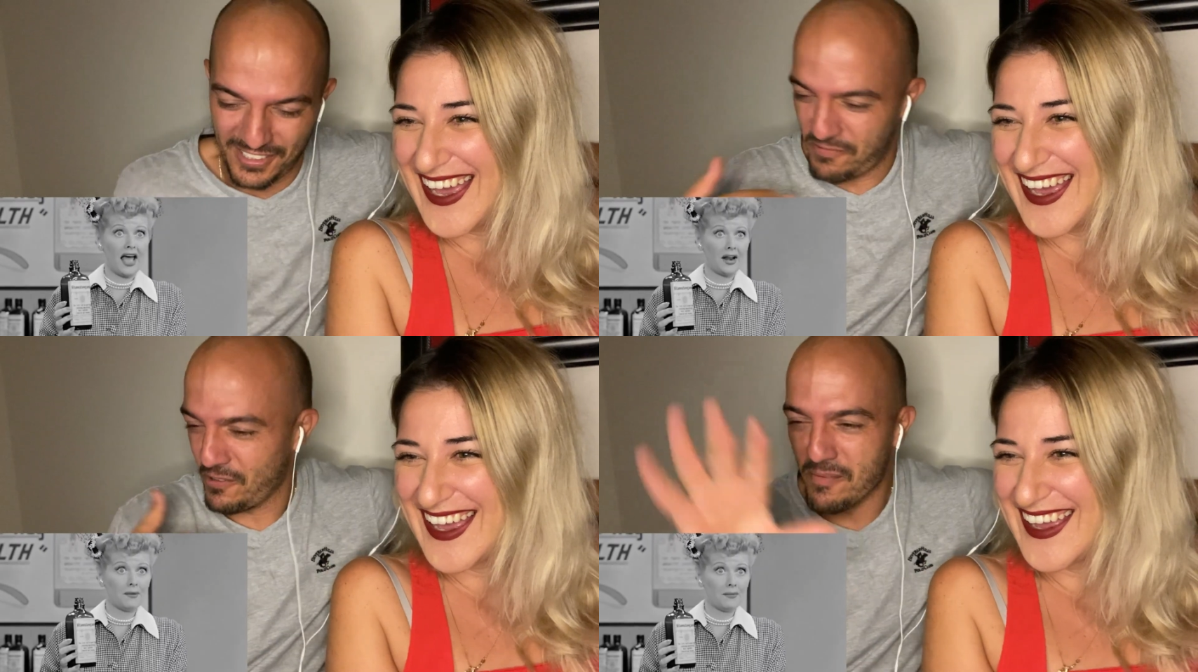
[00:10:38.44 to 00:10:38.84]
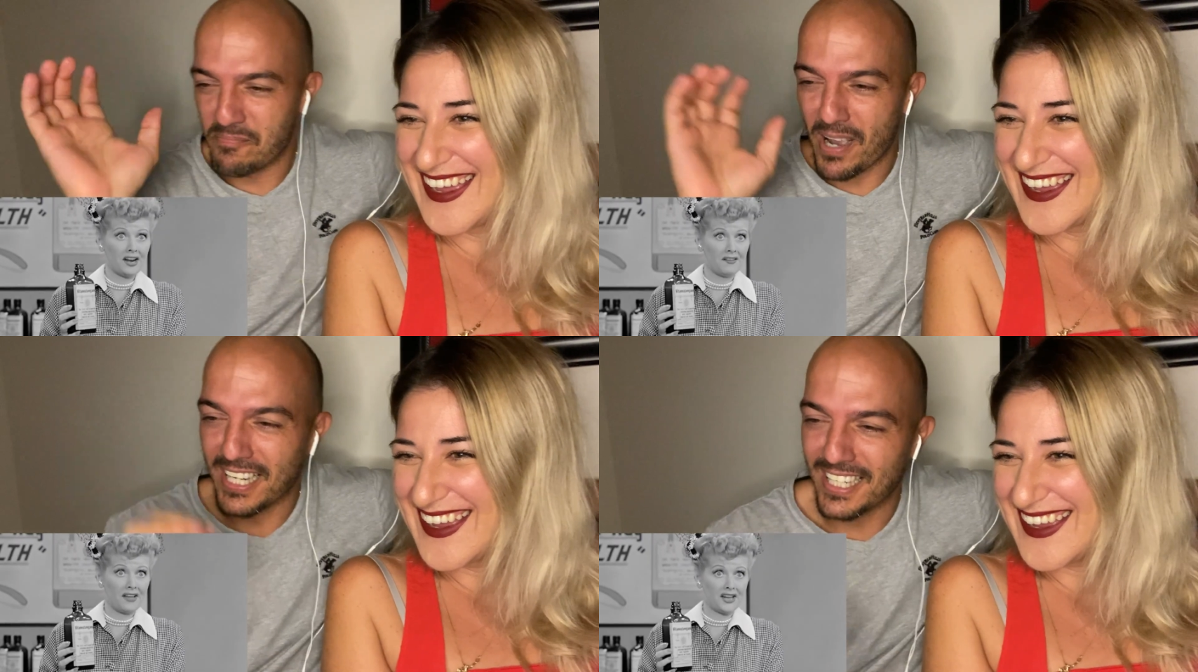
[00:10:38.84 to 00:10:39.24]
Speaker 1: Se fue
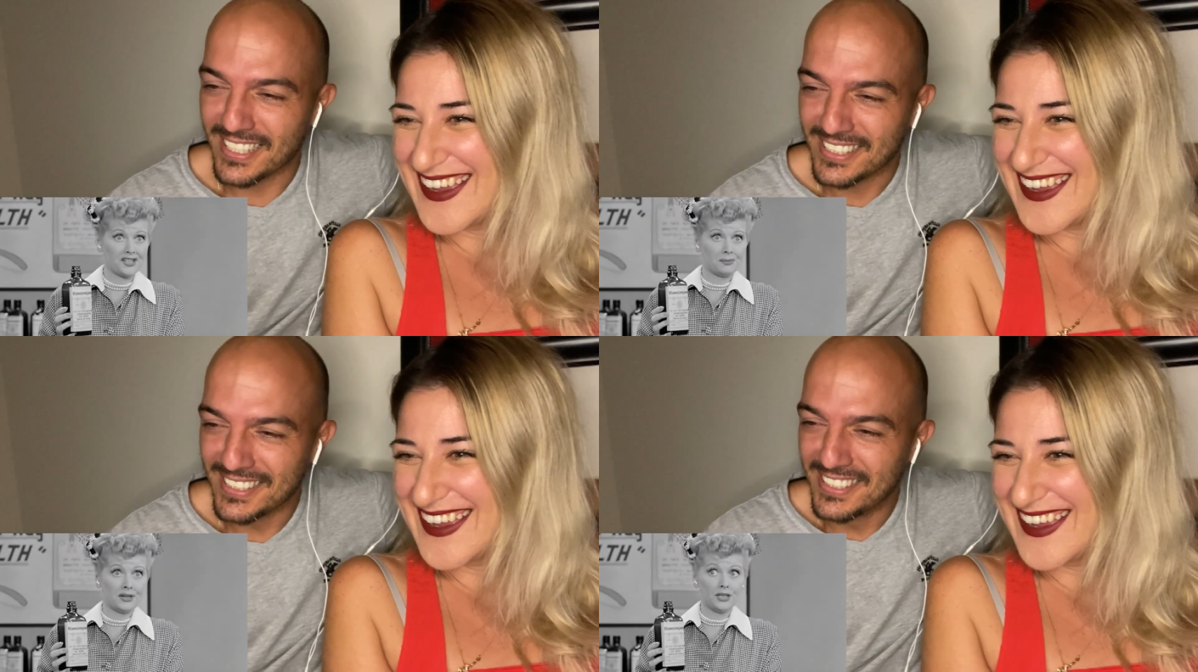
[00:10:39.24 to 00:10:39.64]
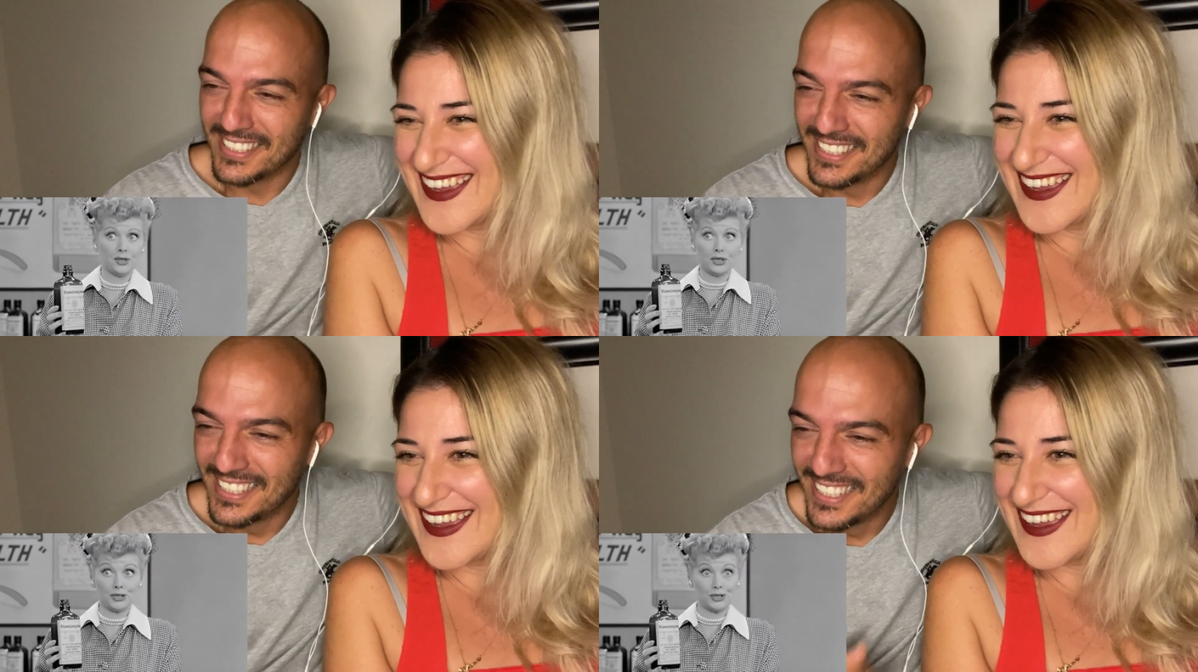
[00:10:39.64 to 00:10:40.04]
de vitamin and parque.
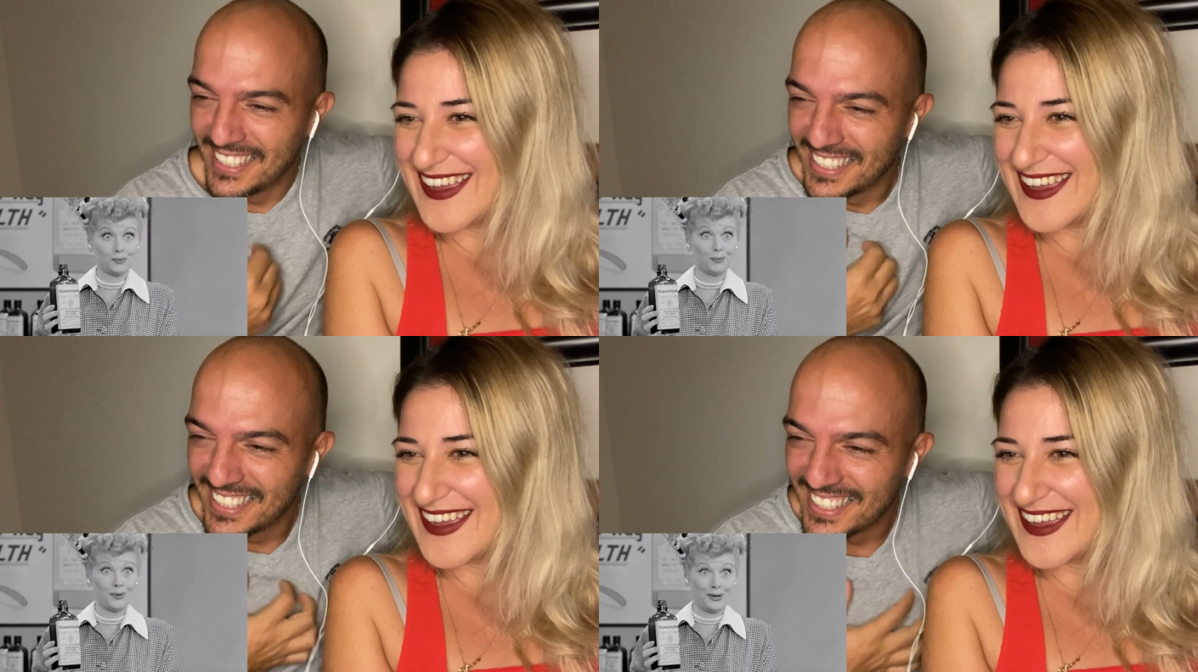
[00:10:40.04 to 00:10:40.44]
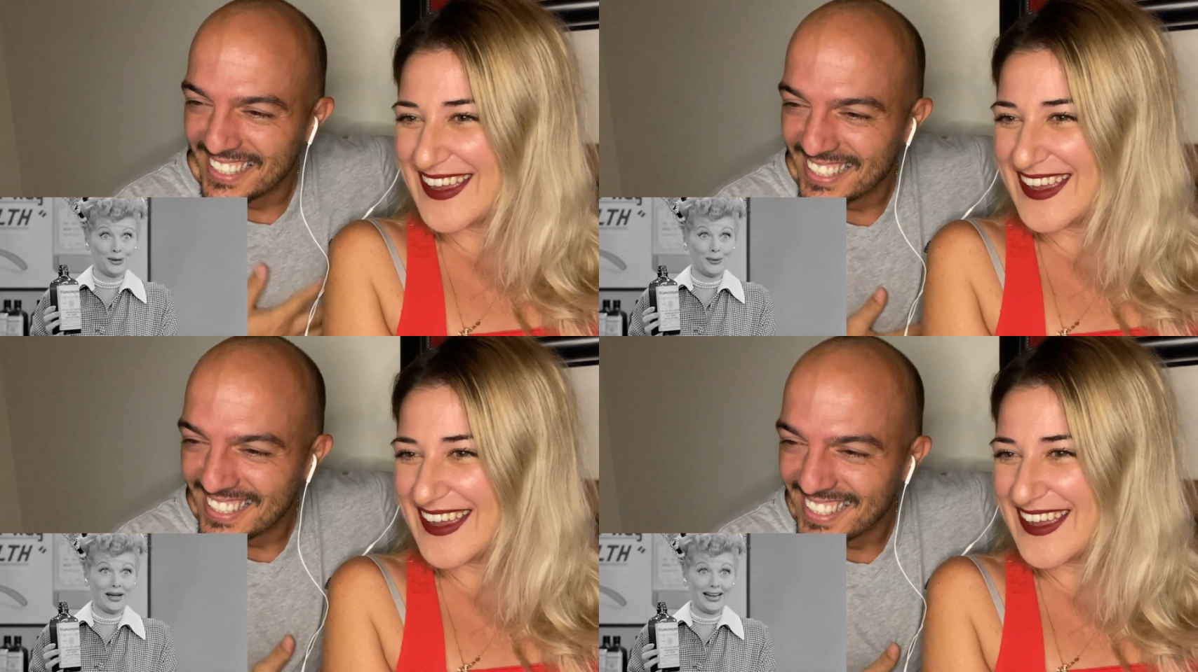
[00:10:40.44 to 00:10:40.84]
vitamin, you can
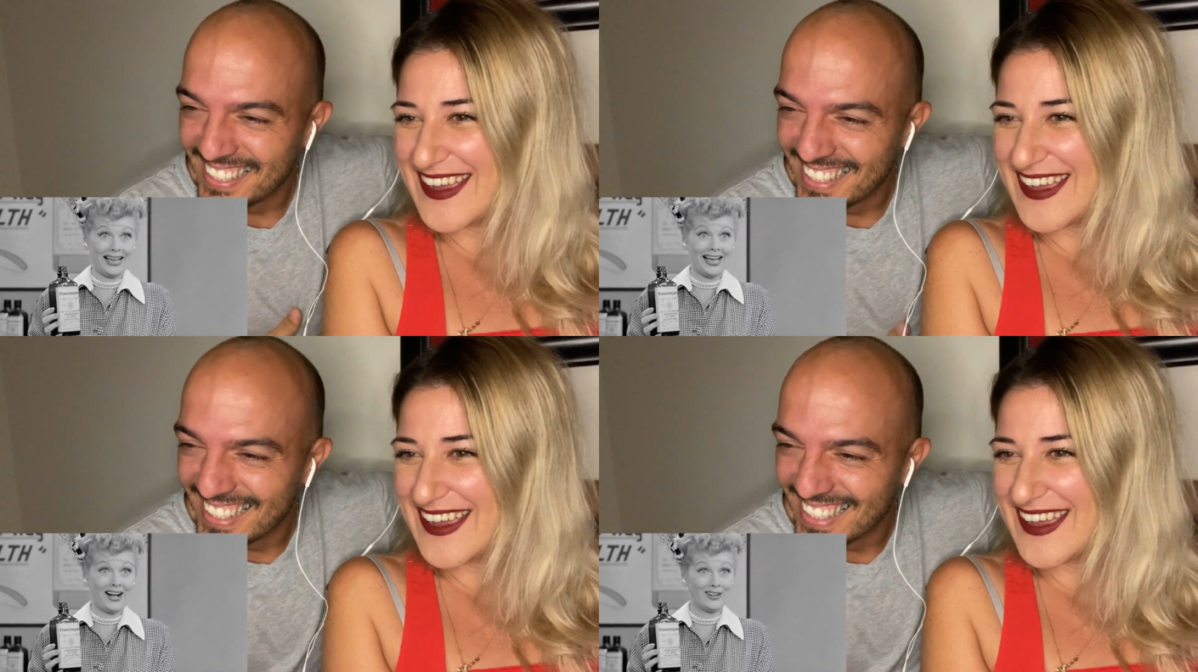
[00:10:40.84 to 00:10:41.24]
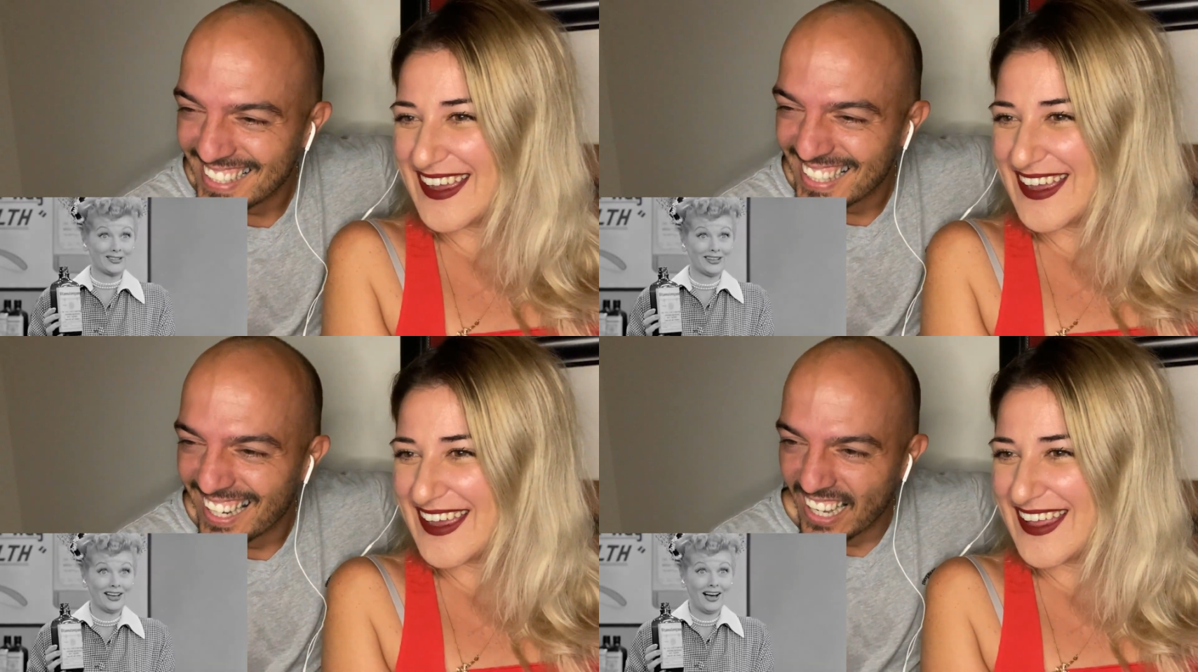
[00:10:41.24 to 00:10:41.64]
spoon your way to
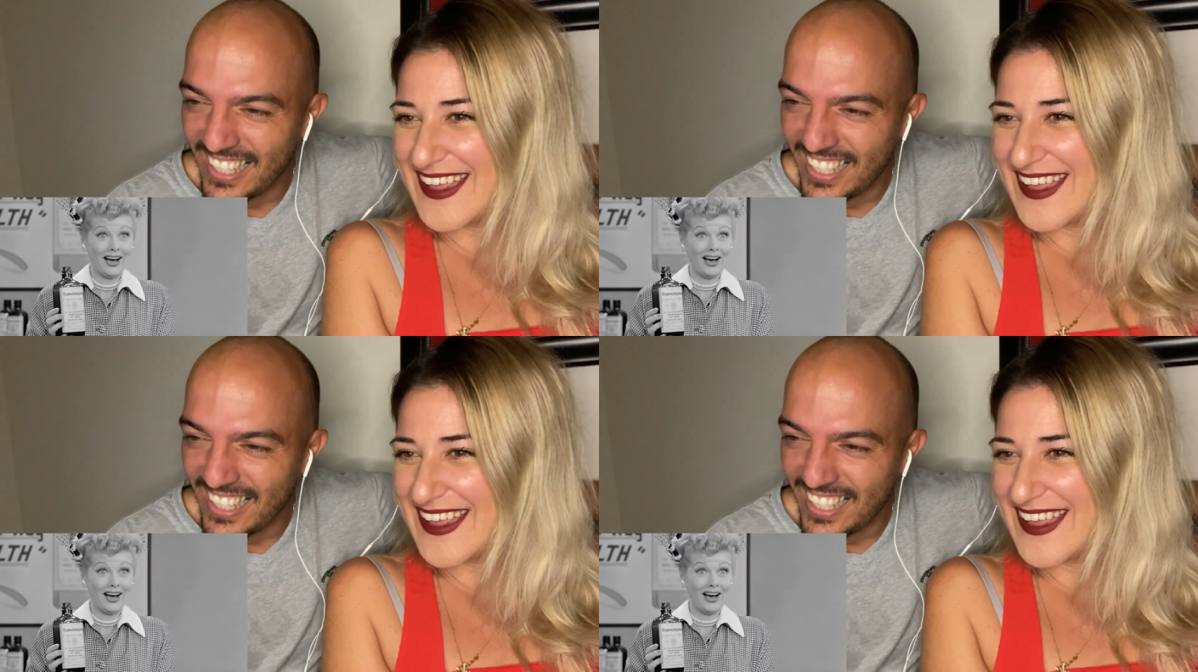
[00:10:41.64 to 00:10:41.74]
hell.